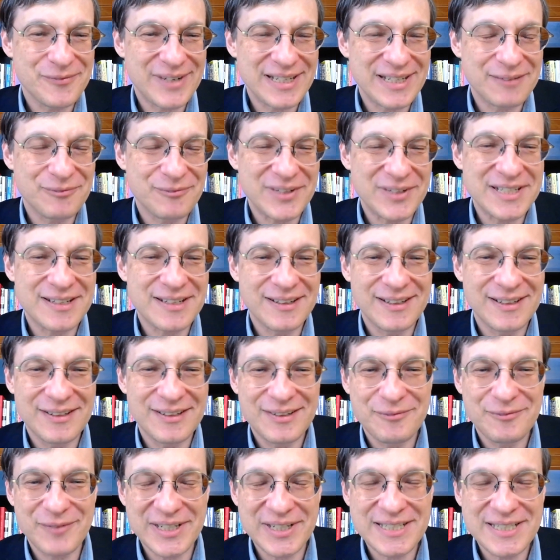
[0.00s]

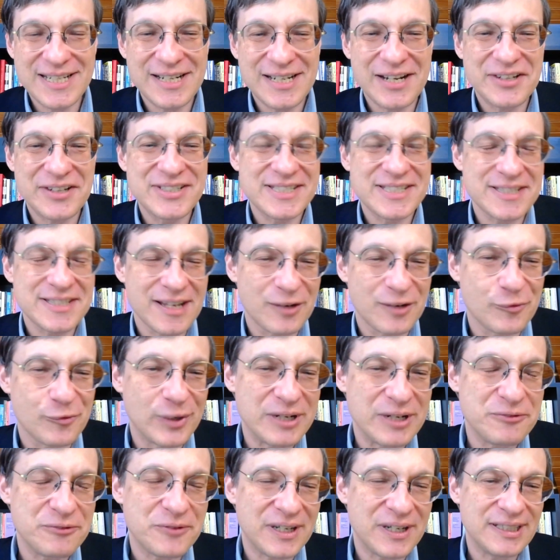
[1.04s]
my teenage son,
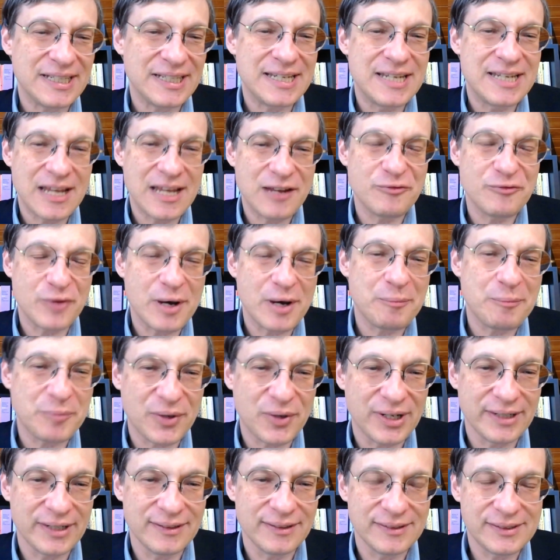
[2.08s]
when he finally gave
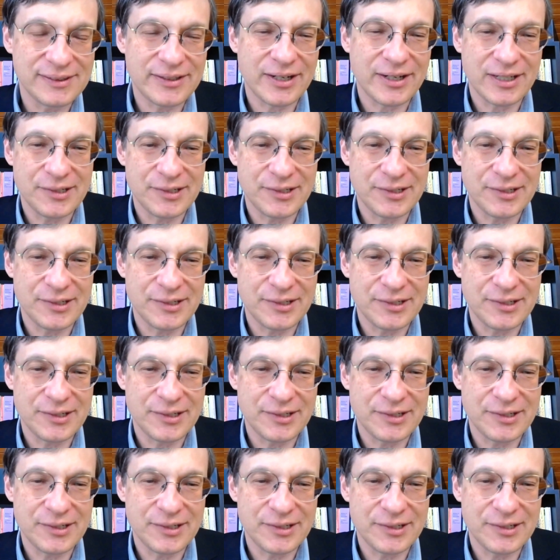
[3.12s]
up on